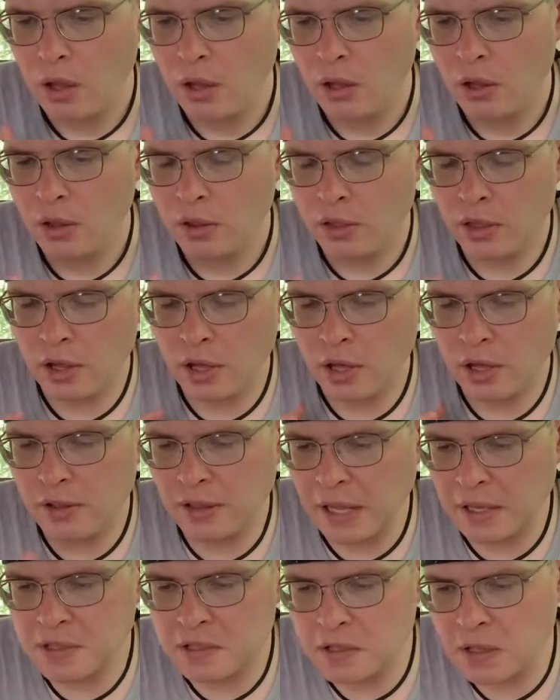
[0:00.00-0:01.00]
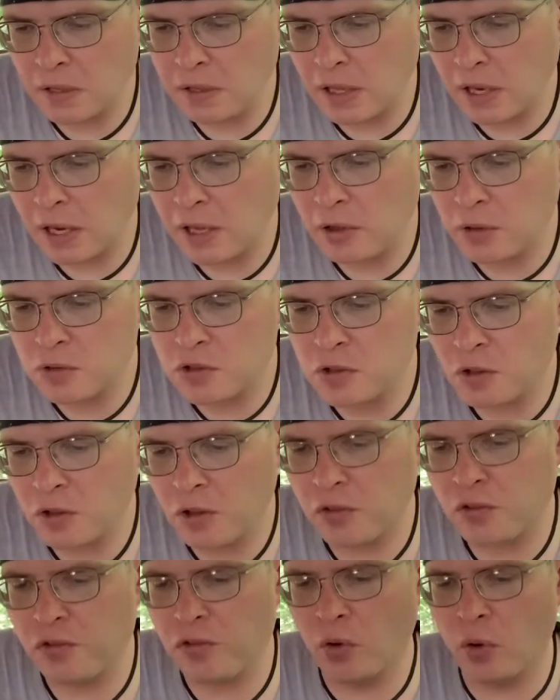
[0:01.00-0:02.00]
The next thing that I also
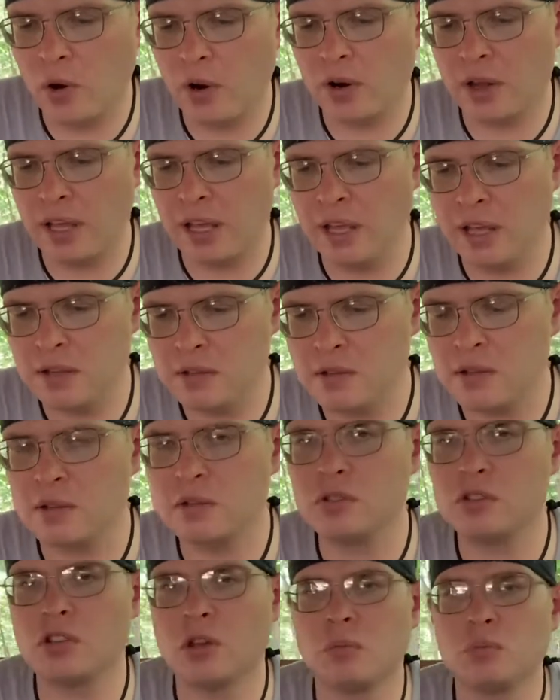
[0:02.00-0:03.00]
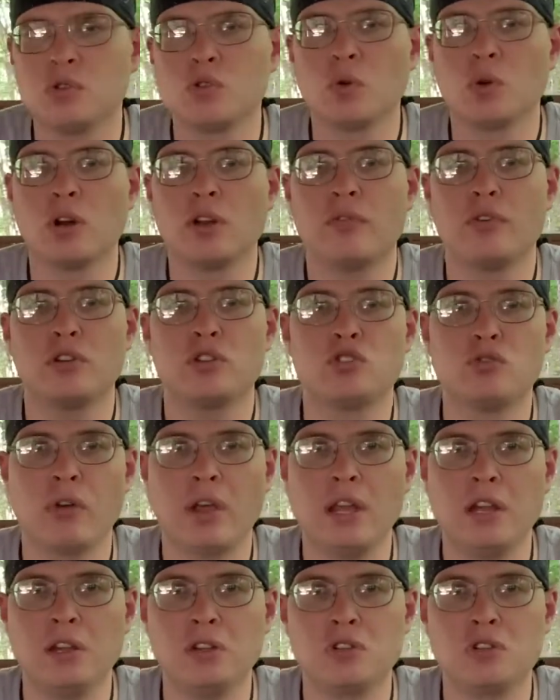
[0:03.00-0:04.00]
look for is some sort of a
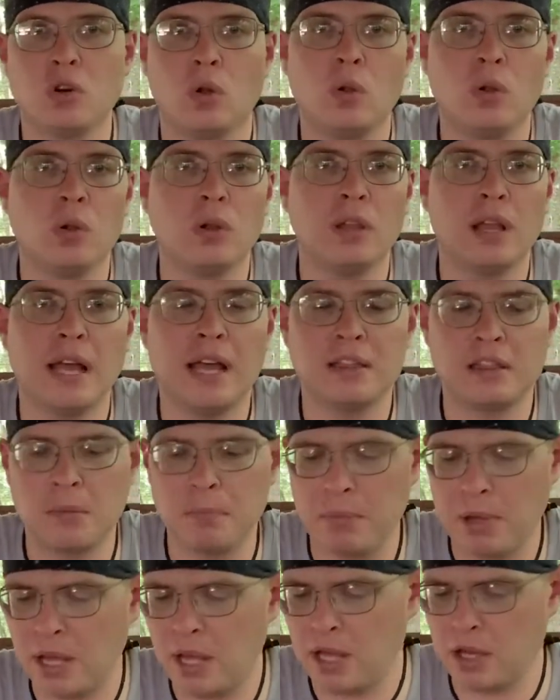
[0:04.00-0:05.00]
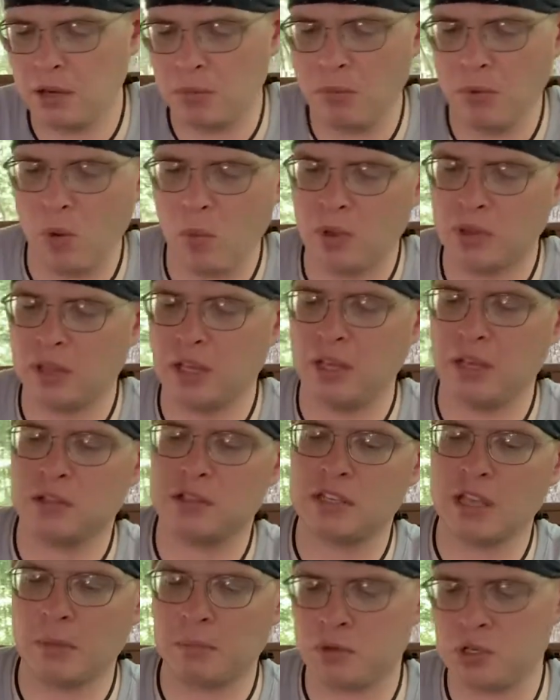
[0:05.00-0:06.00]
drainage hole at the bottom, with the
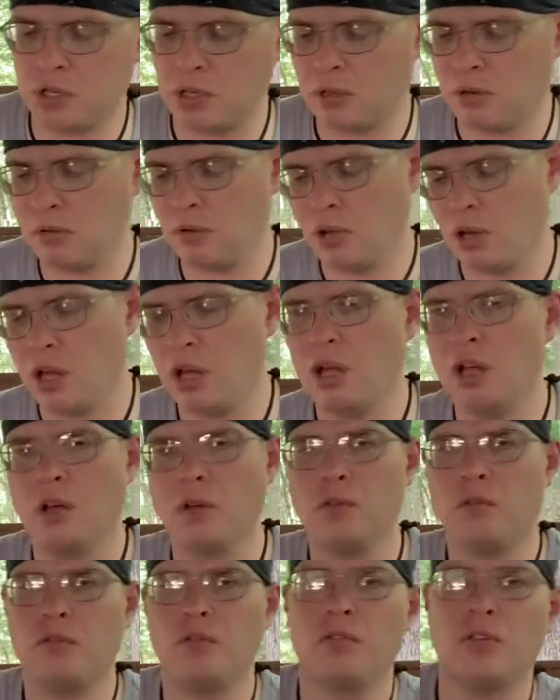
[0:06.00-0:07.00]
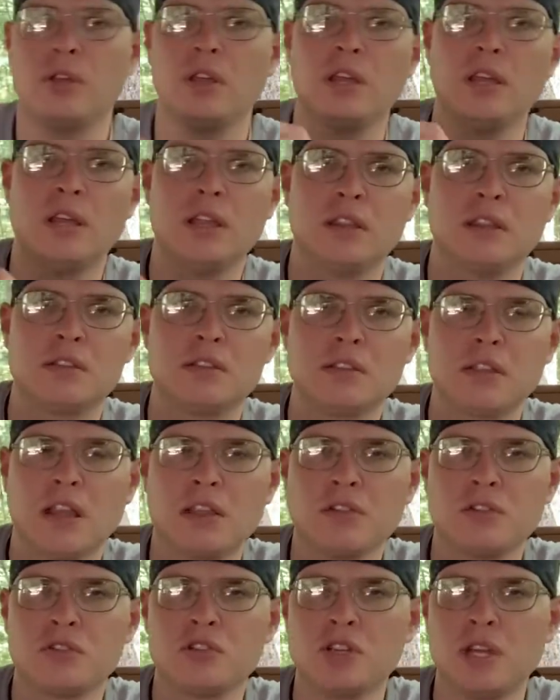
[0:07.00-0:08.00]
exception of this
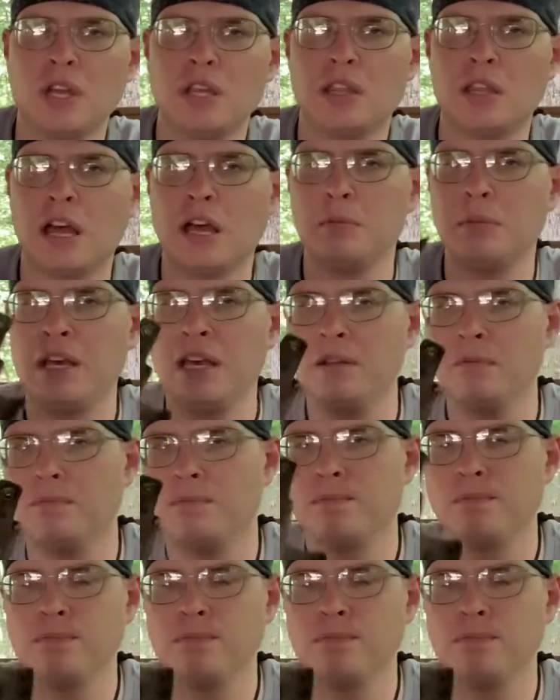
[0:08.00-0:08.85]
leather sheath. I mean,